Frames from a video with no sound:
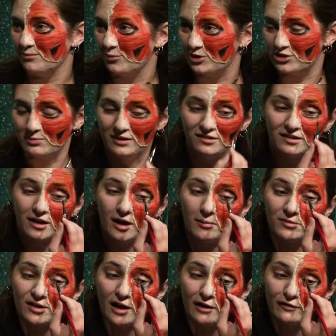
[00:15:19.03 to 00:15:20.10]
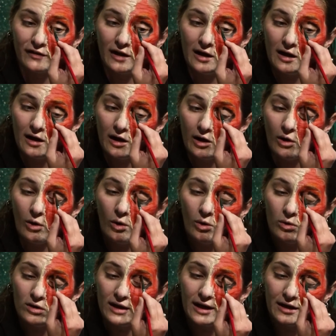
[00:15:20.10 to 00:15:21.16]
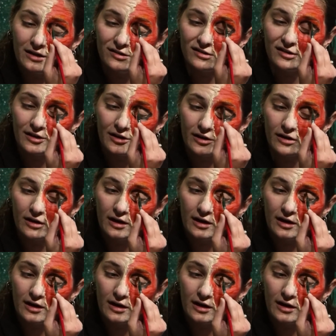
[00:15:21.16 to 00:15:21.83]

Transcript: which means it comes off a whole lot easier.